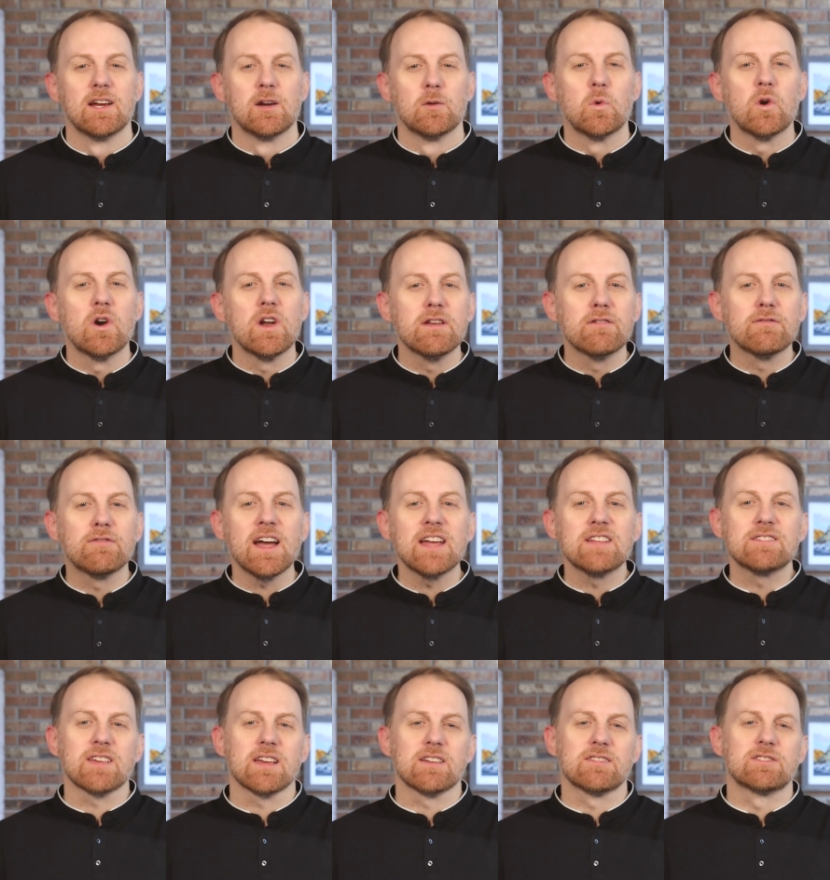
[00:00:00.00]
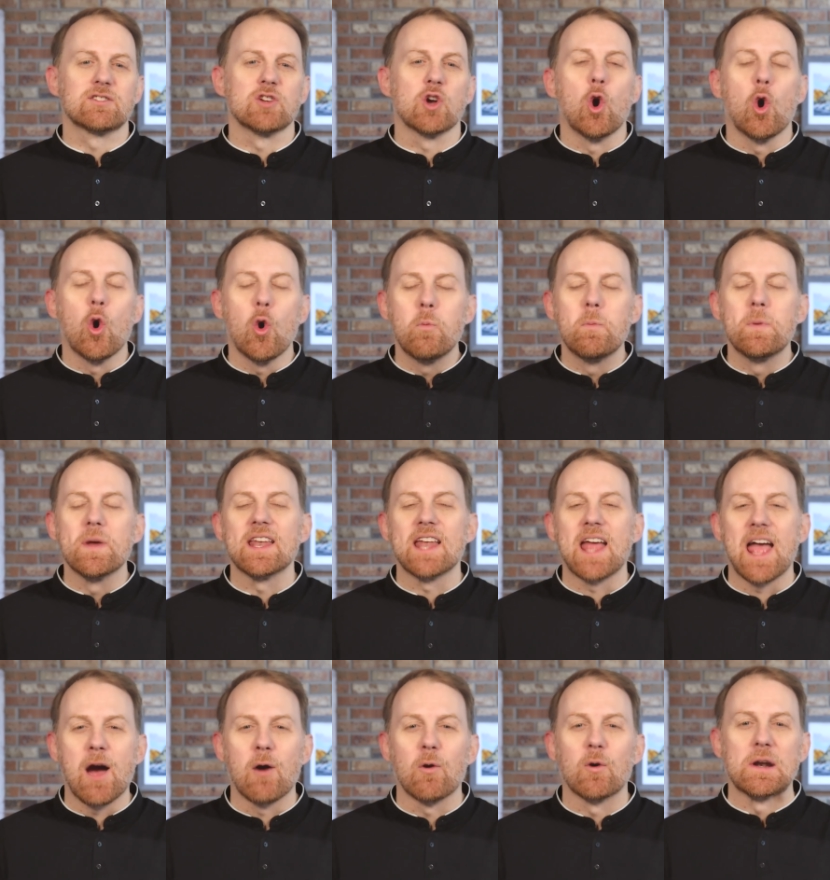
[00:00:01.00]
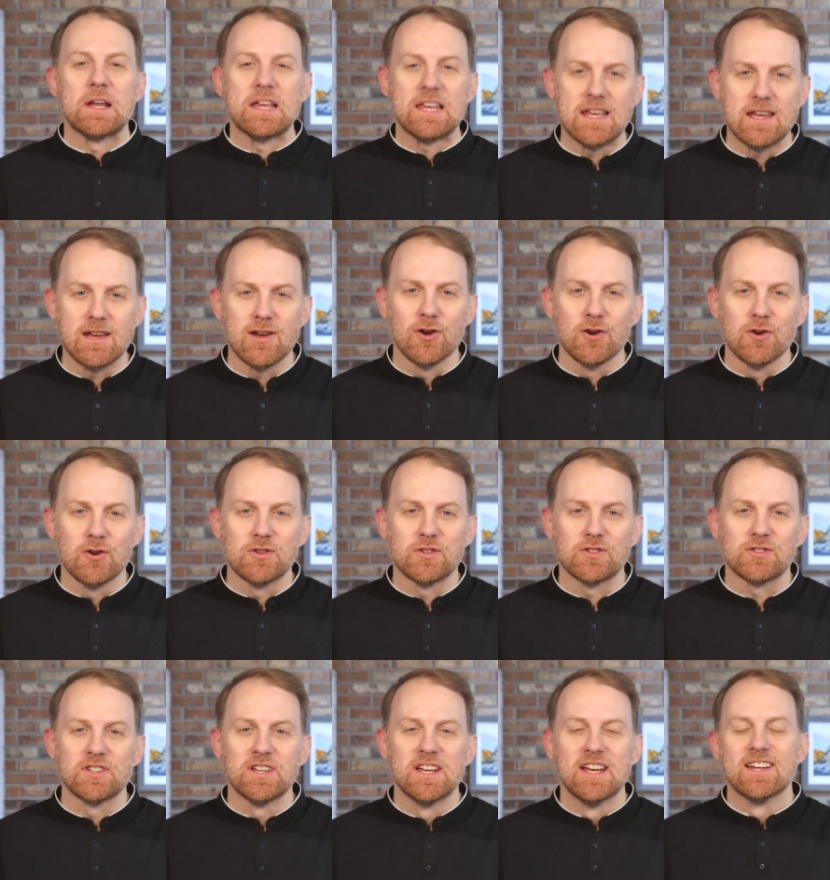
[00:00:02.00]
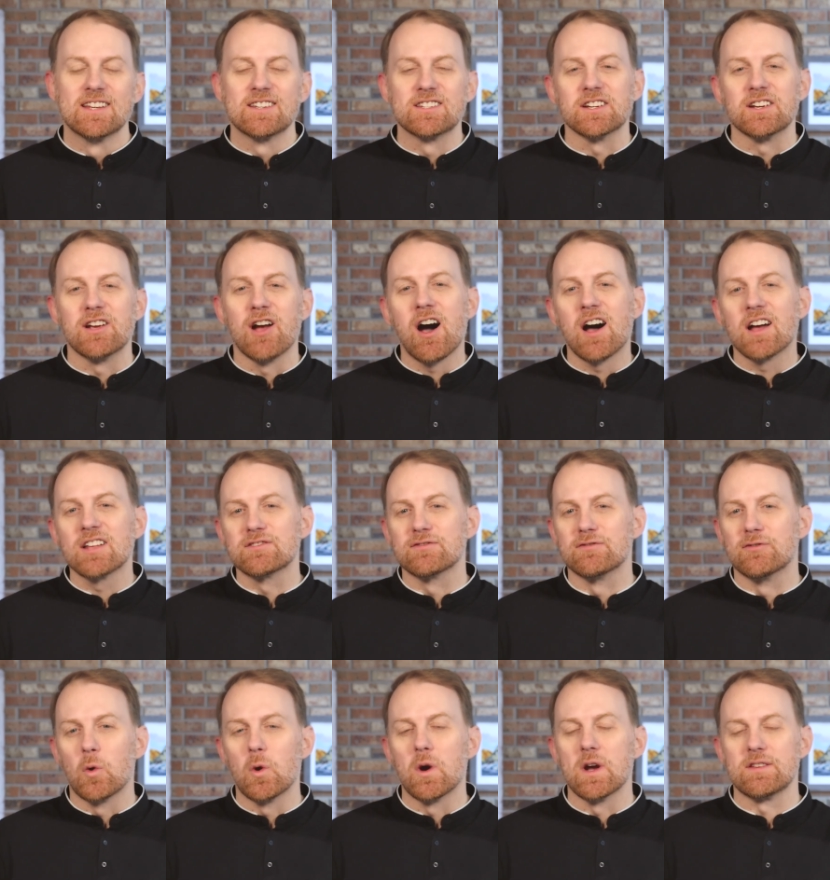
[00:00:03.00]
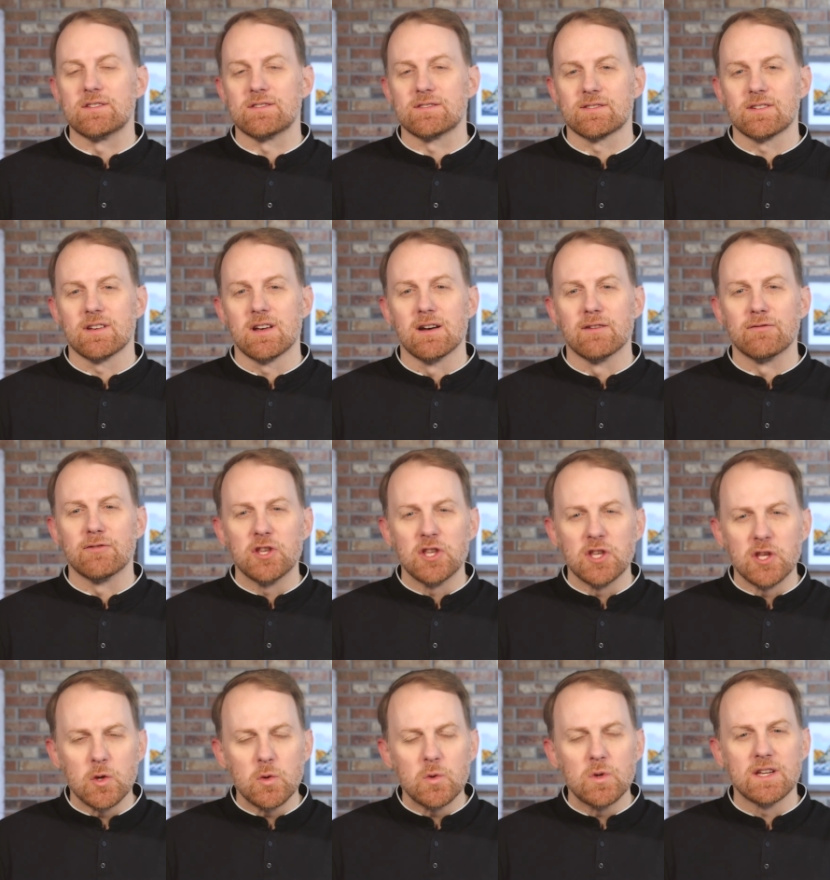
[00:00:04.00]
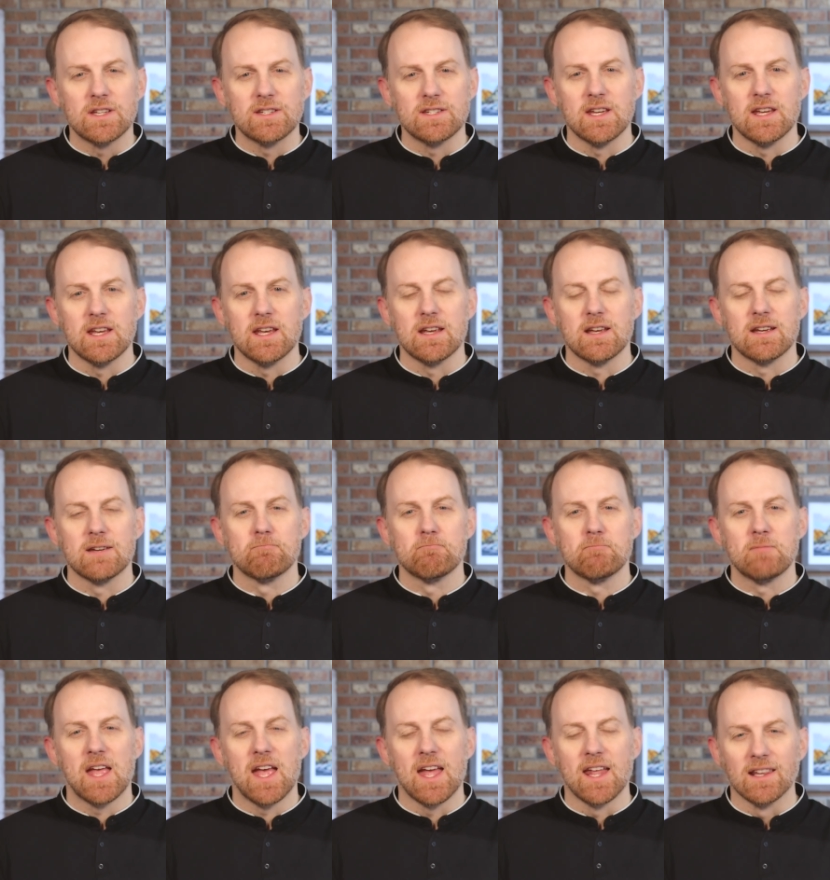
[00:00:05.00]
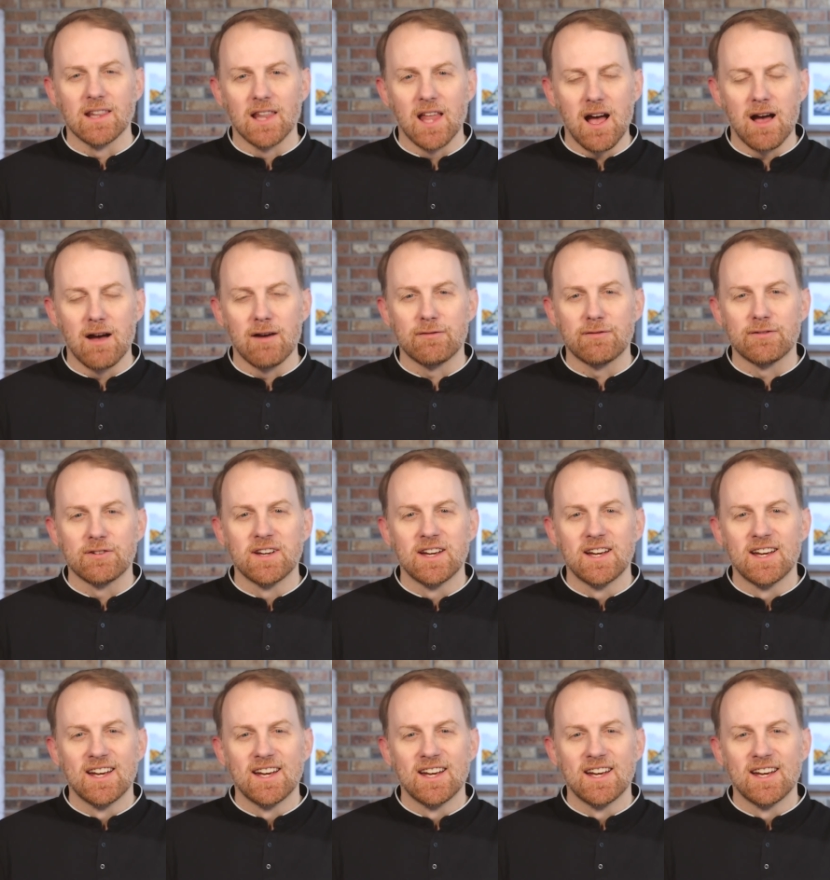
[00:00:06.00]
where he invites us to open our ears to God's voice of unity and love,